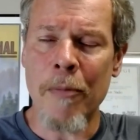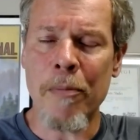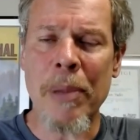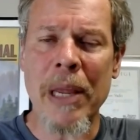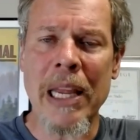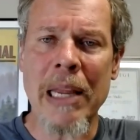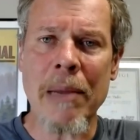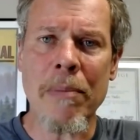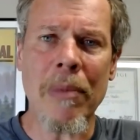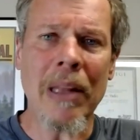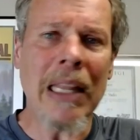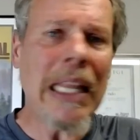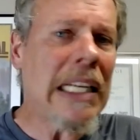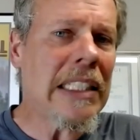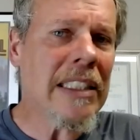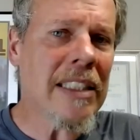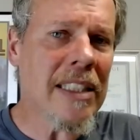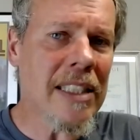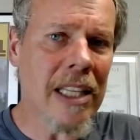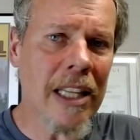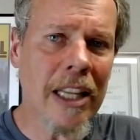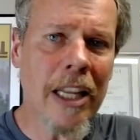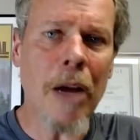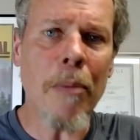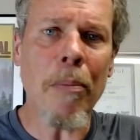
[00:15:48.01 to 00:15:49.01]
being
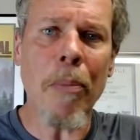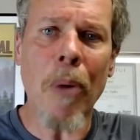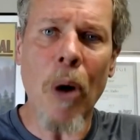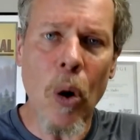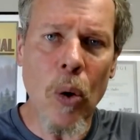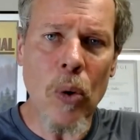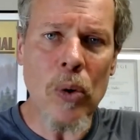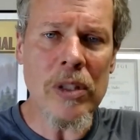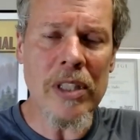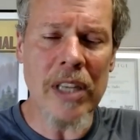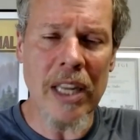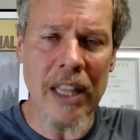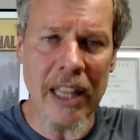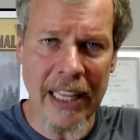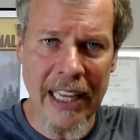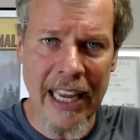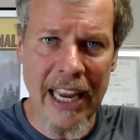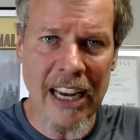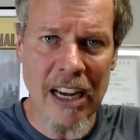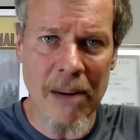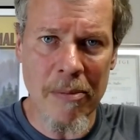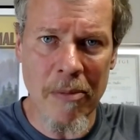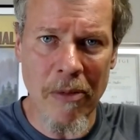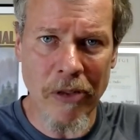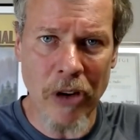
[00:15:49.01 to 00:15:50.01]
maliciously opposed to the
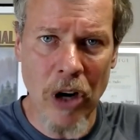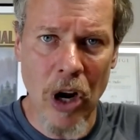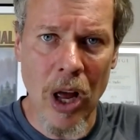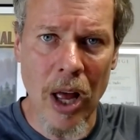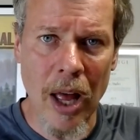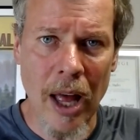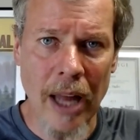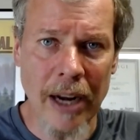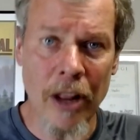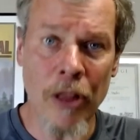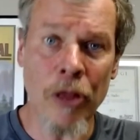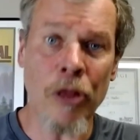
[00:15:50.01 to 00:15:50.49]
kingdom of God.